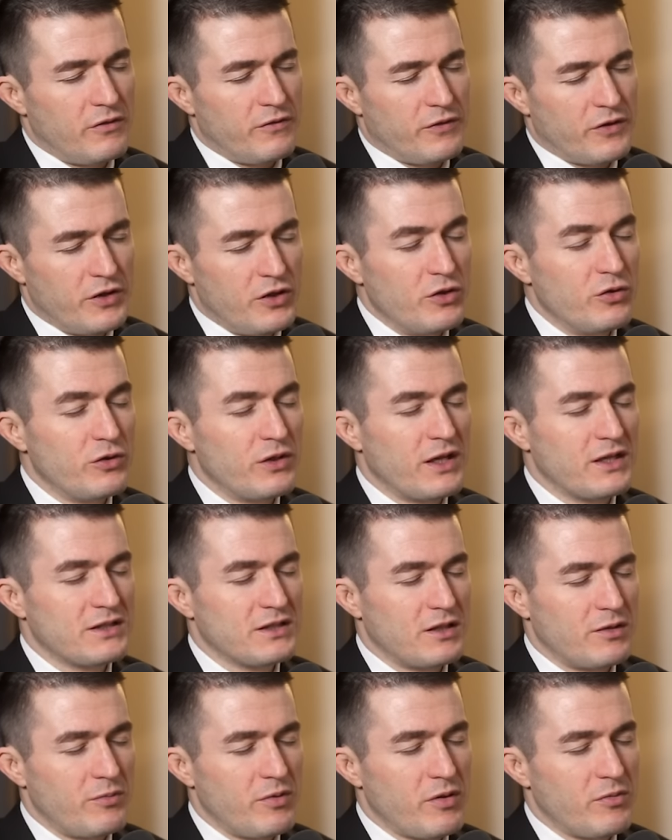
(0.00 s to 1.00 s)
for you, that's
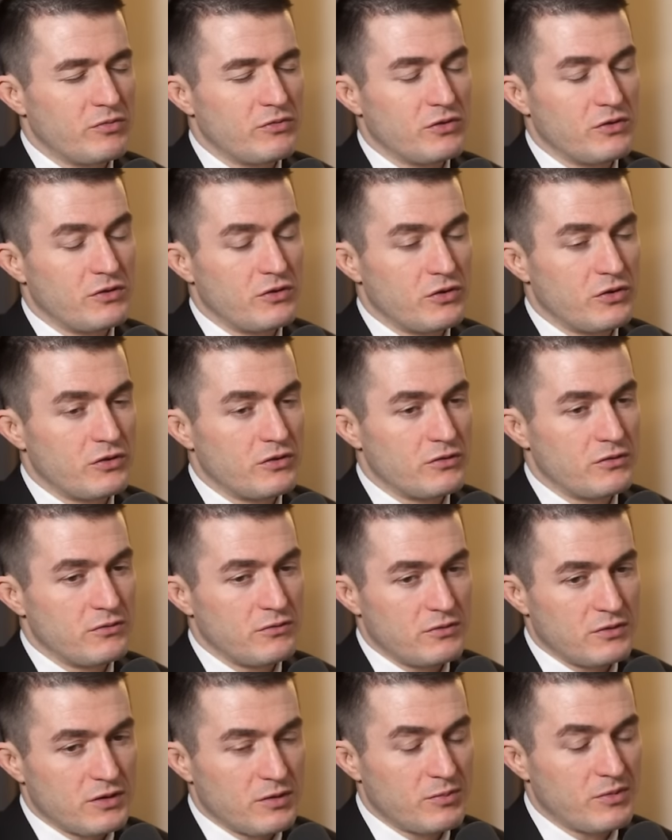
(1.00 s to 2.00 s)
going to be able to learn
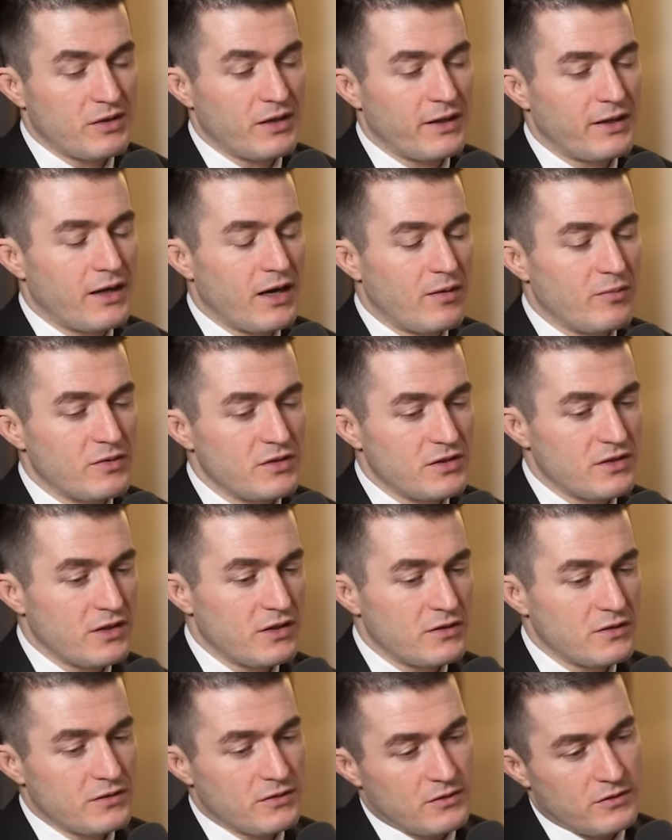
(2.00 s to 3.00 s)
something like common
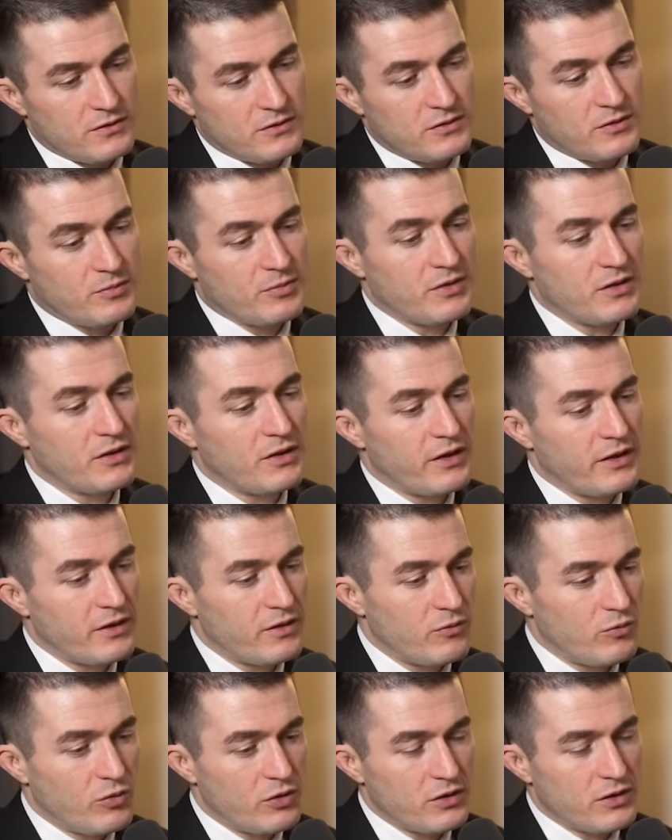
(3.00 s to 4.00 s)
sense, something
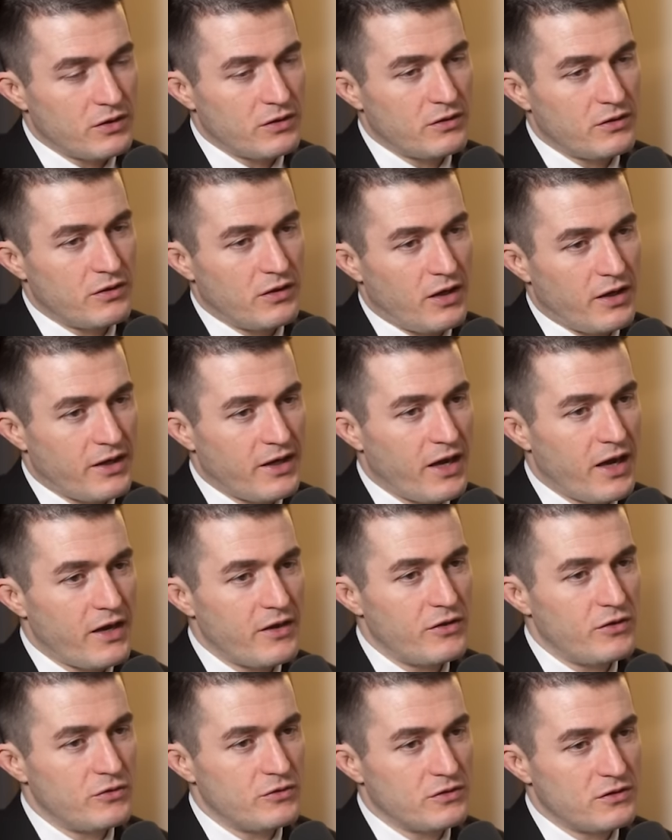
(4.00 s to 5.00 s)
like what a
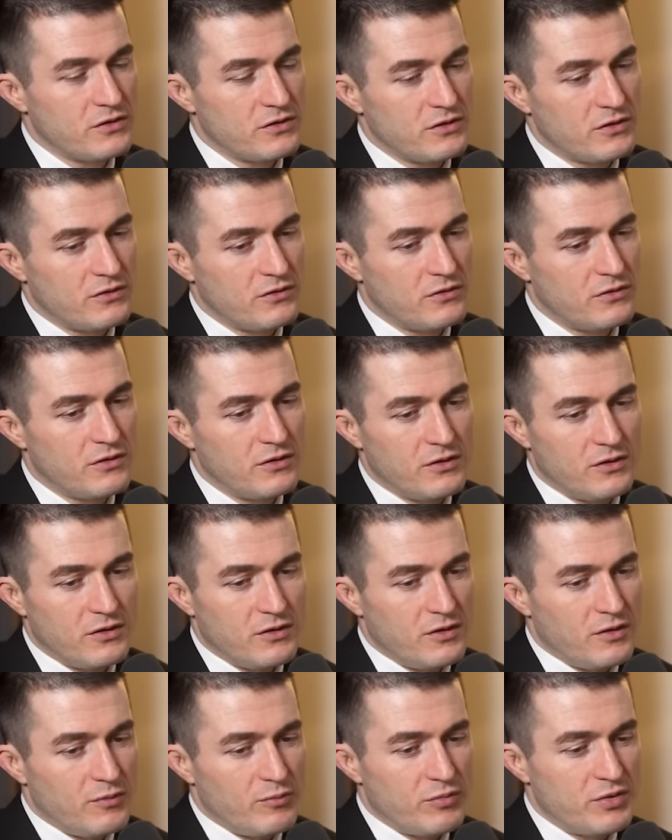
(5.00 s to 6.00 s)
cat uses to
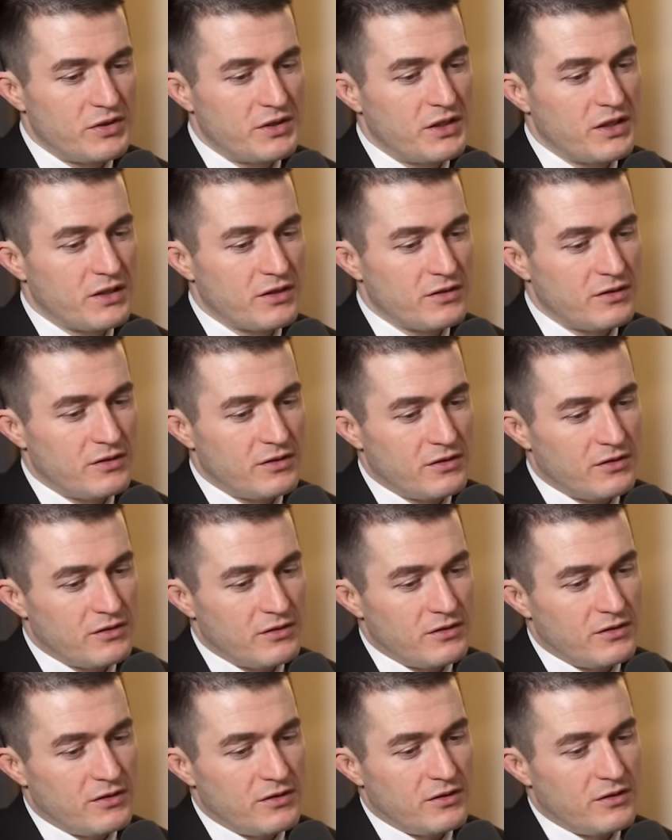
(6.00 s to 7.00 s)
predict
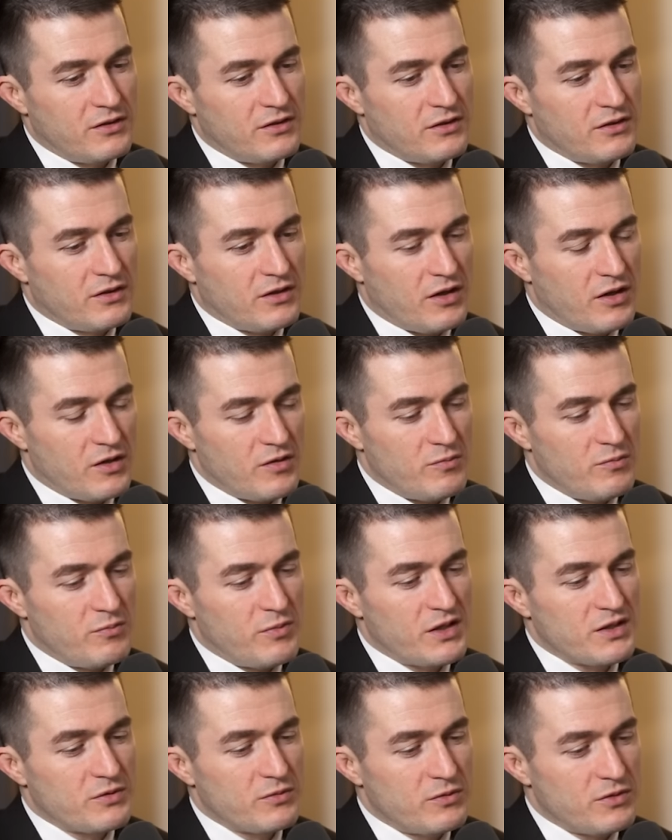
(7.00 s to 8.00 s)
how to
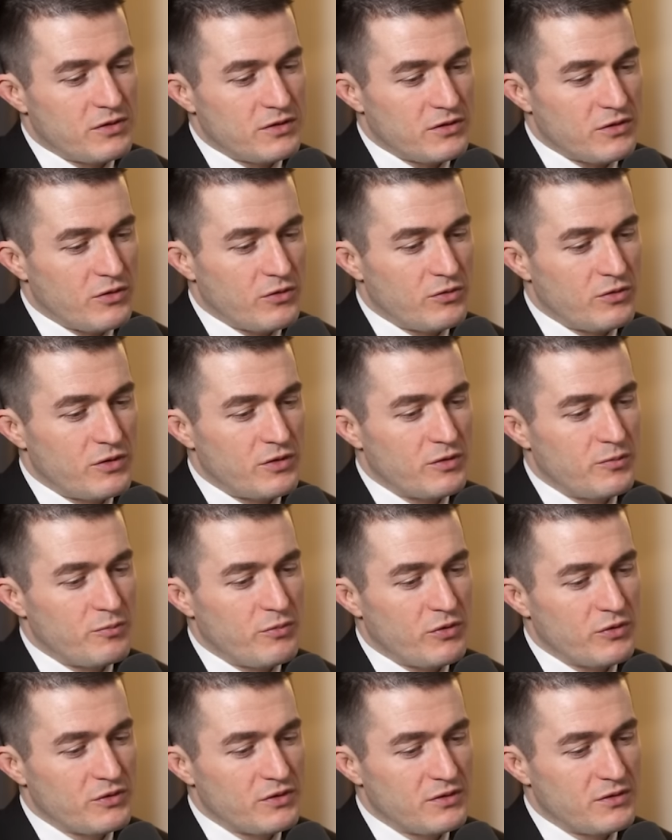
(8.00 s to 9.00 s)
mess with its owner
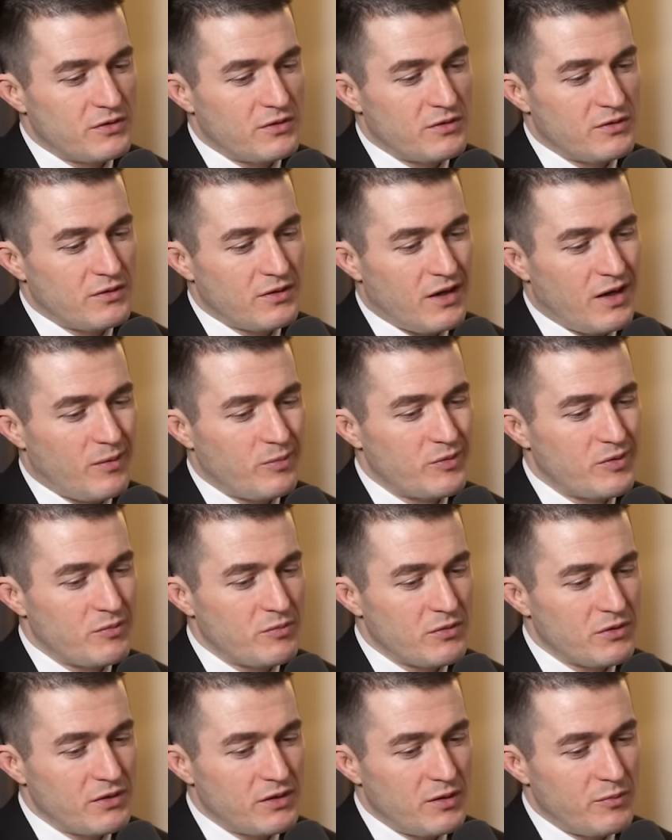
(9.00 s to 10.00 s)
most
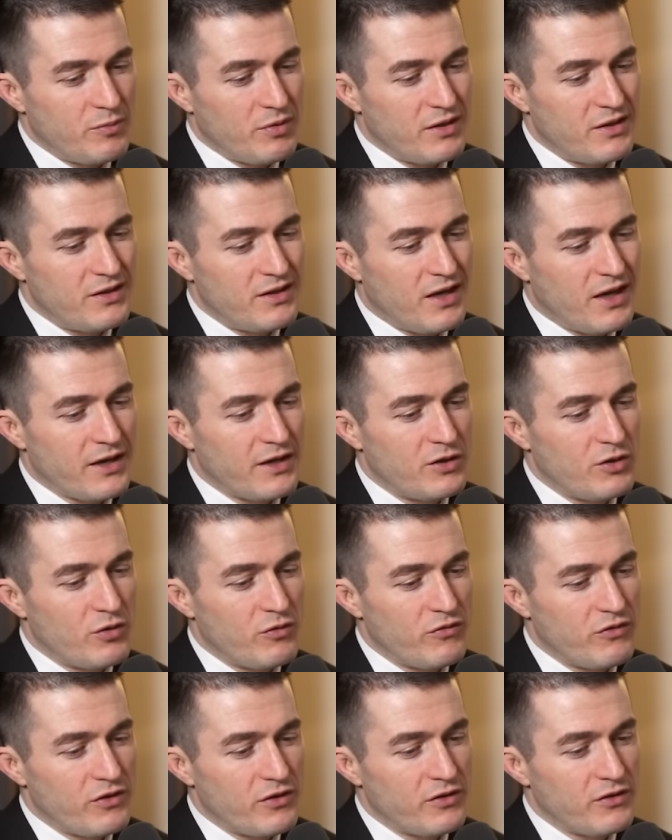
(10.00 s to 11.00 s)
optimally by knocking
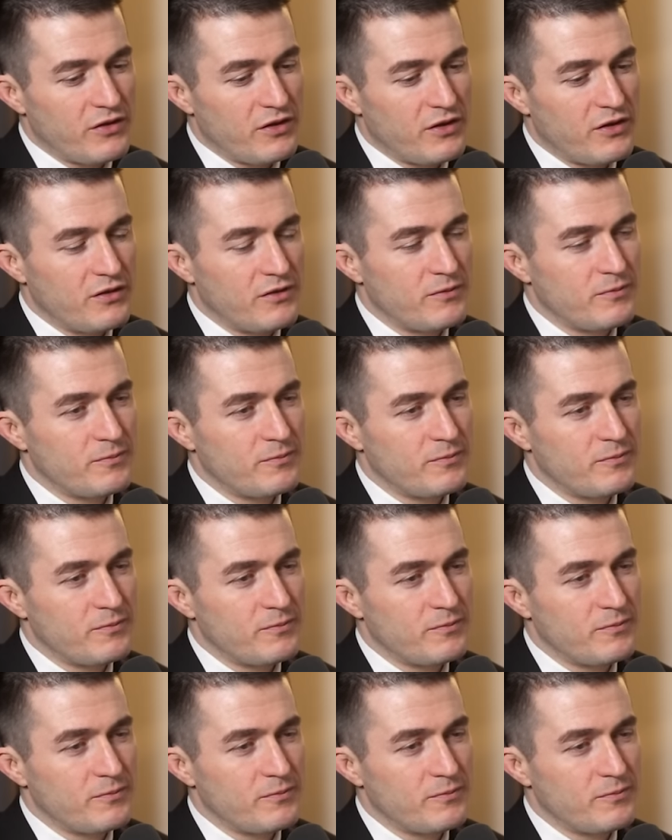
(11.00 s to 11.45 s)
over a thing.